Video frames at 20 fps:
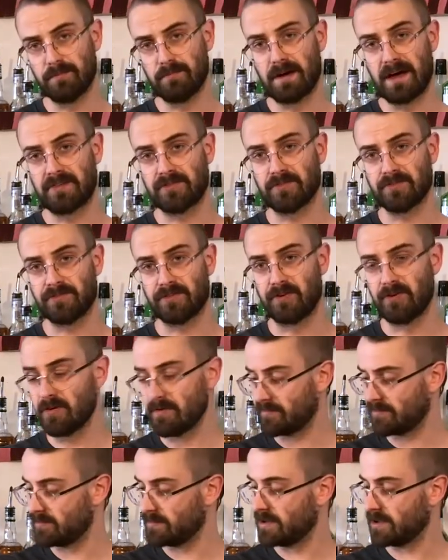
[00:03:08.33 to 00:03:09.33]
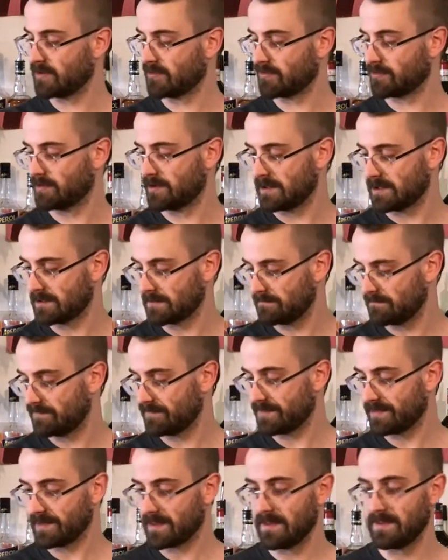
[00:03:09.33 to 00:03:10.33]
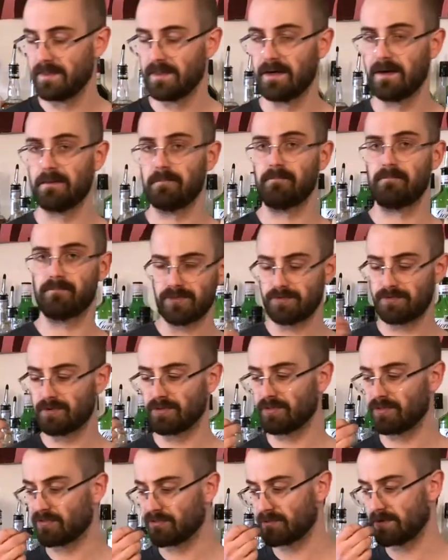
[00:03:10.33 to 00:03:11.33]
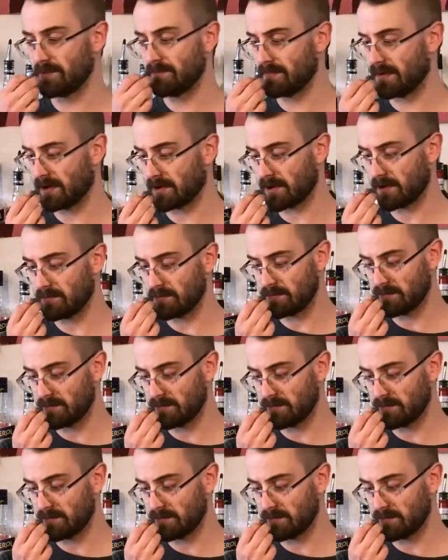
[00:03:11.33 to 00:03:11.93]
basil syrup from last week in there to bring the sweet back up a